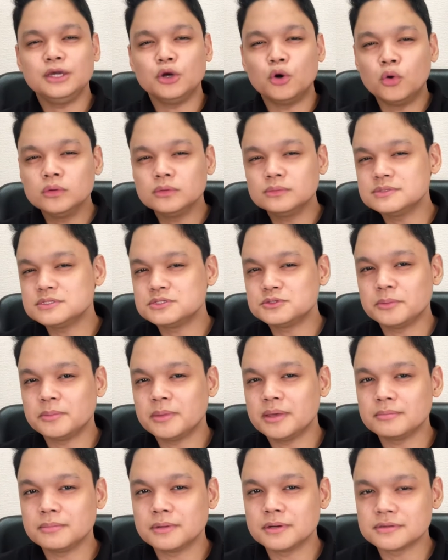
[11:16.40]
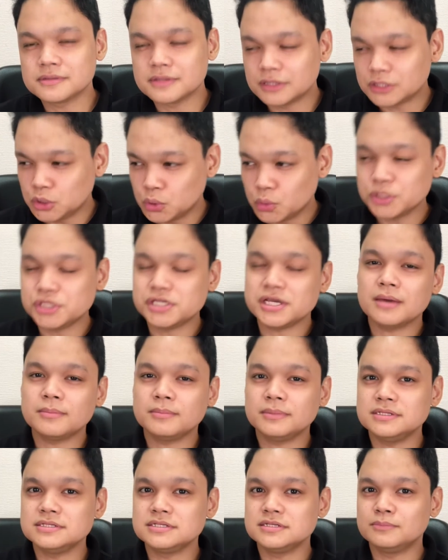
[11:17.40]
always remember that your
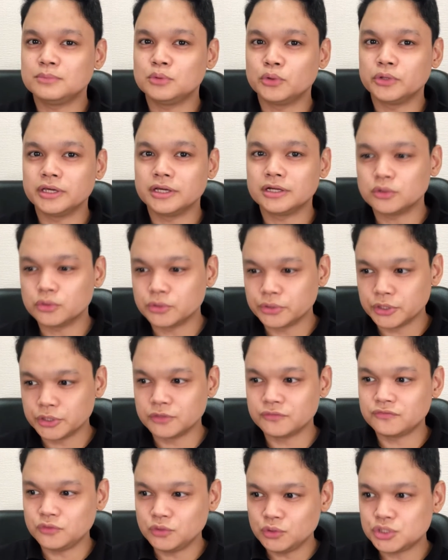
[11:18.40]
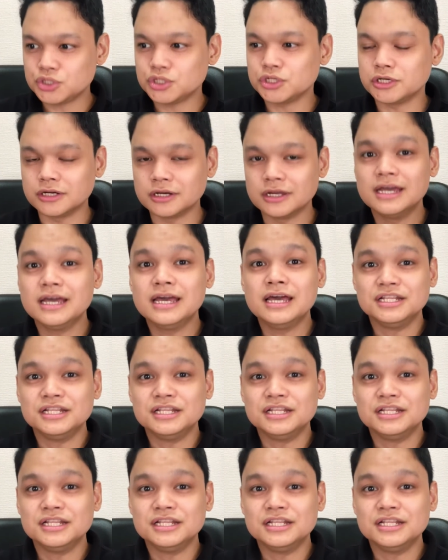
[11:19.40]
Japanese employer or your future